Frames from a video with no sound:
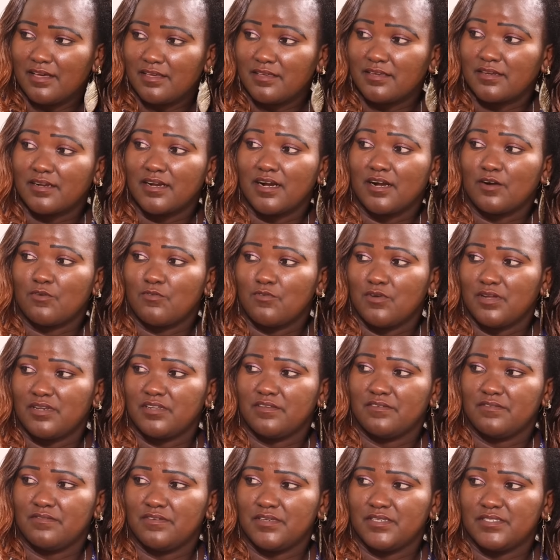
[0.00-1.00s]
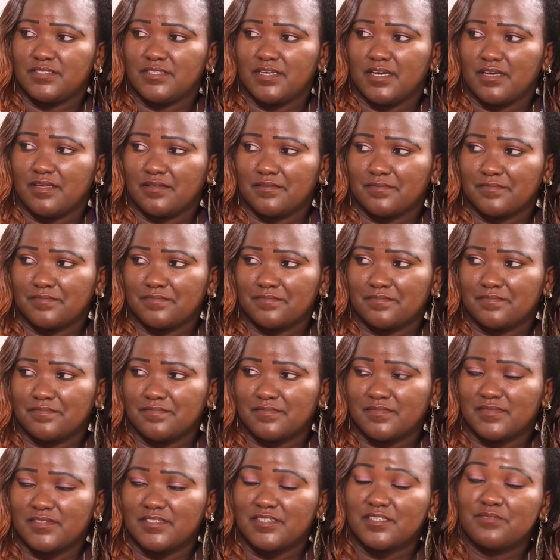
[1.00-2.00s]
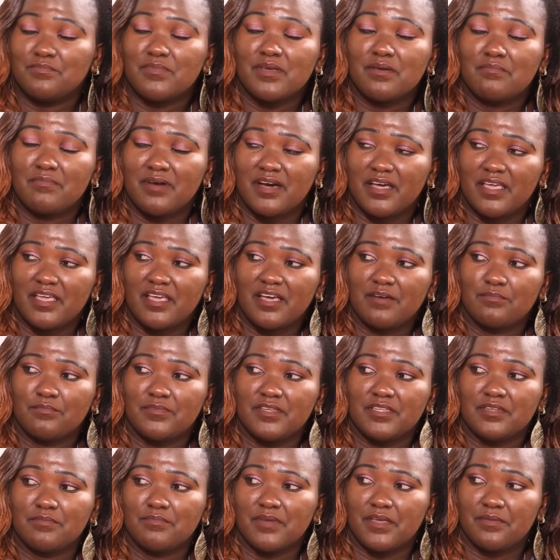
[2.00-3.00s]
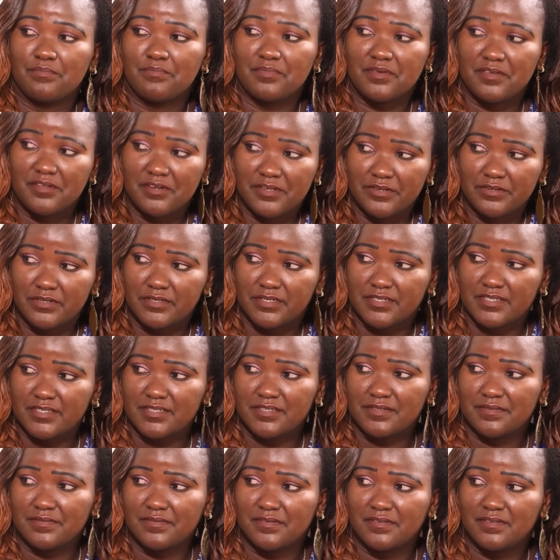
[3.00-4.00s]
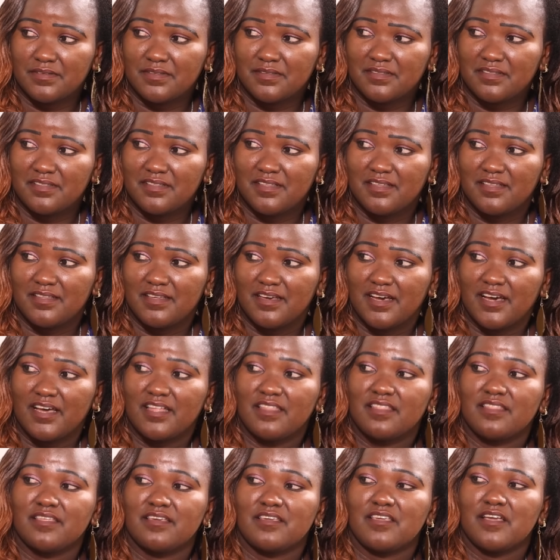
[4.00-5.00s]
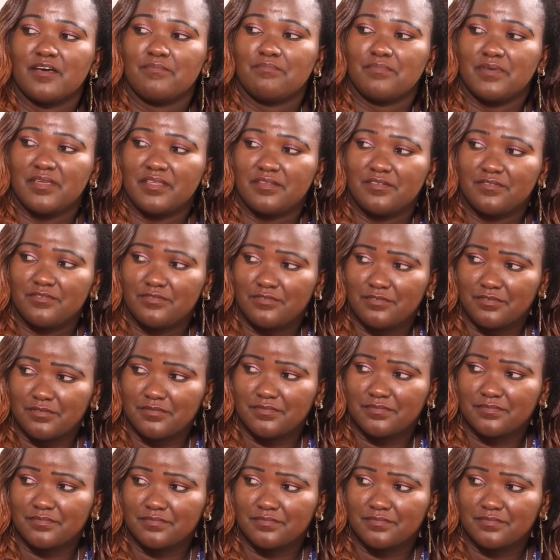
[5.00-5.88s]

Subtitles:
Ikakuwa ni vita. Remember I am in my periods. And they are painful.